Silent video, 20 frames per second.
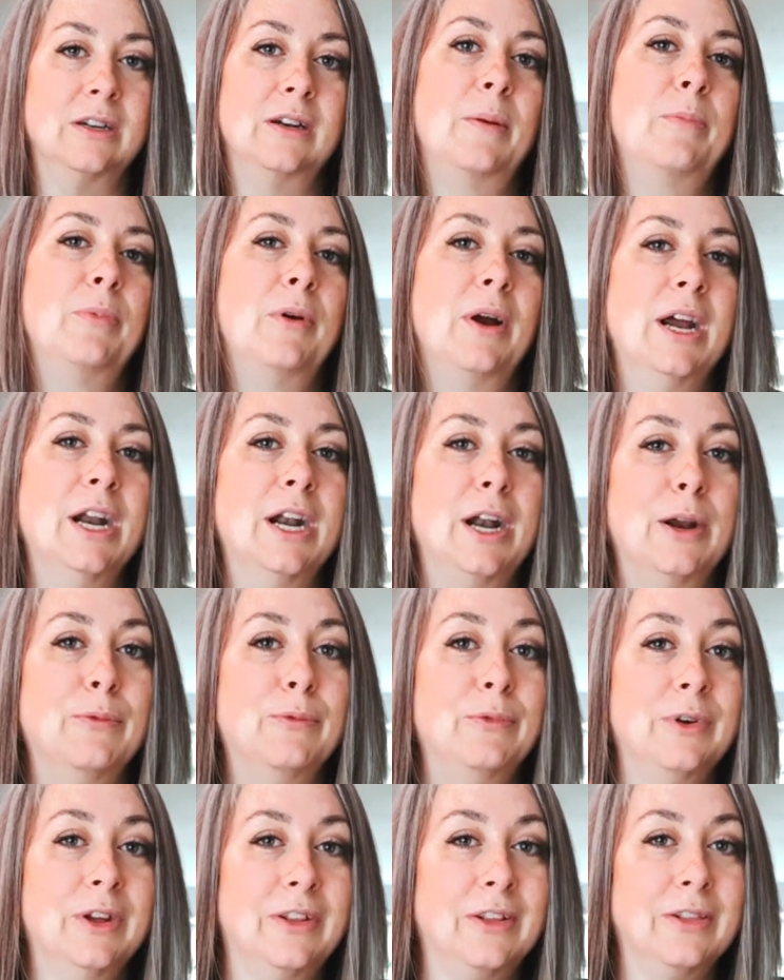it upright, and I
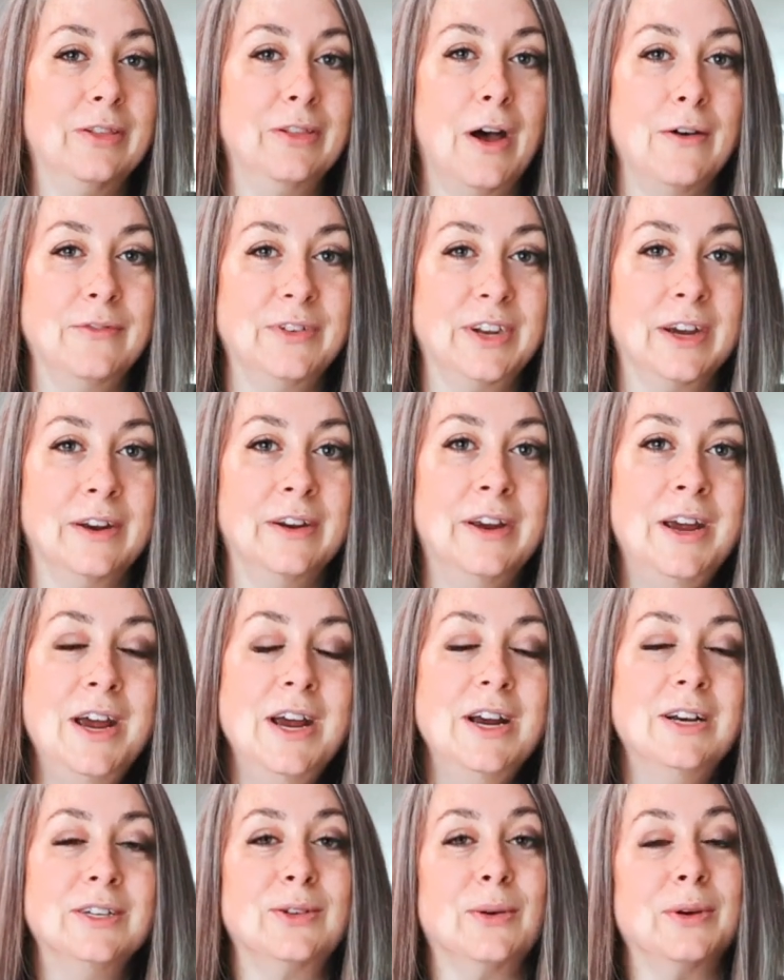really loved it.
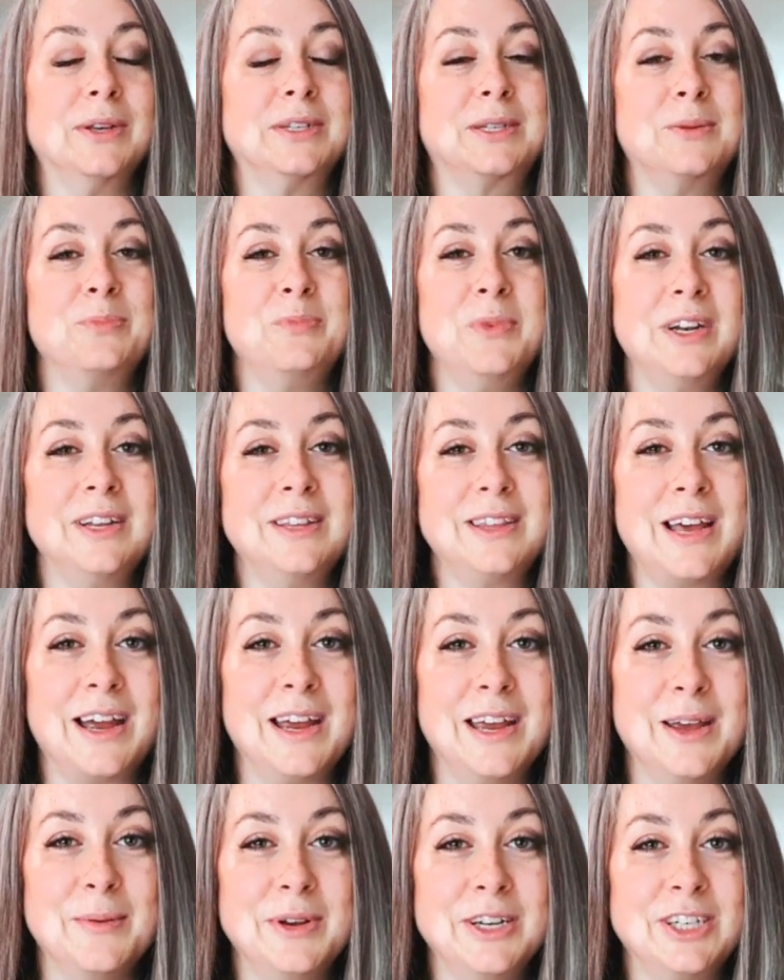So I submitted
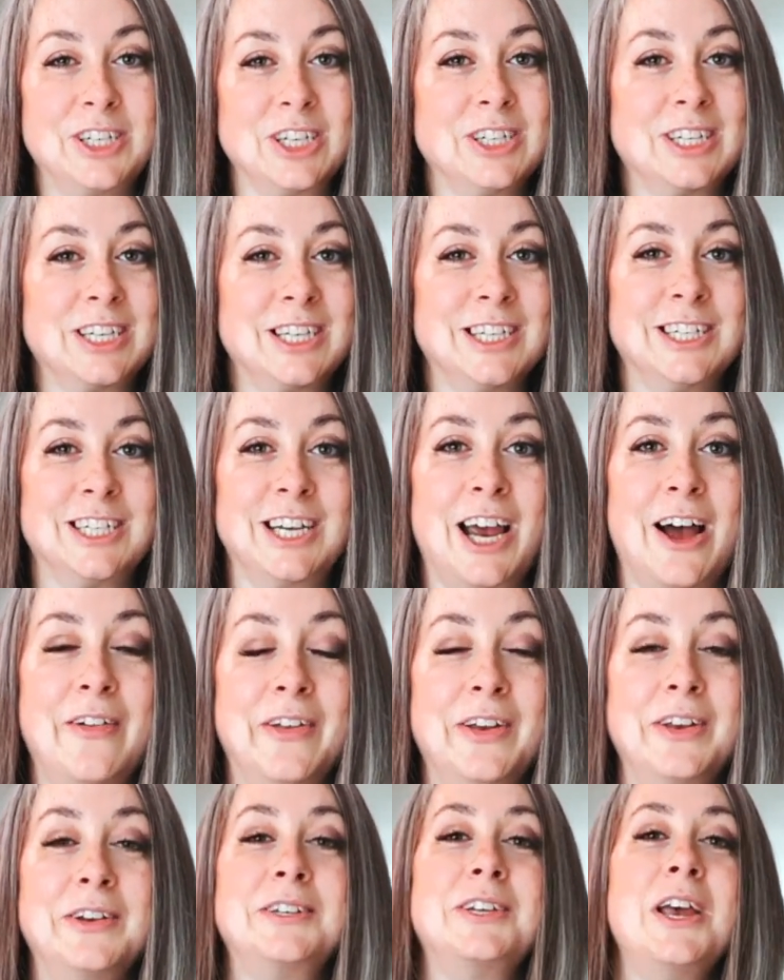that image into the
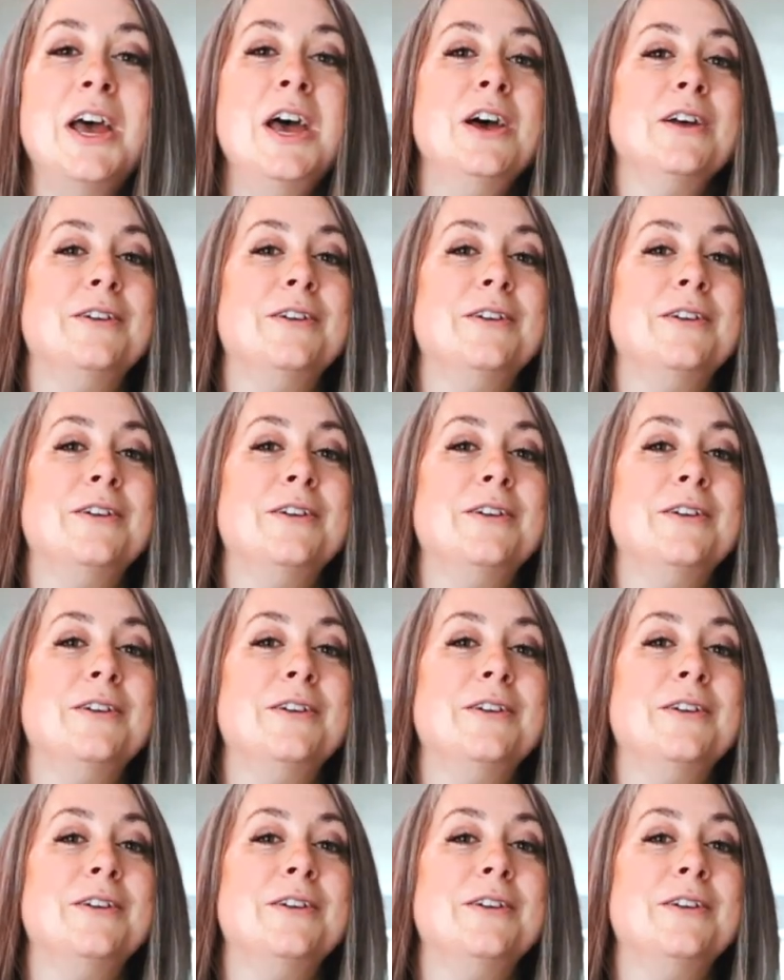challenge.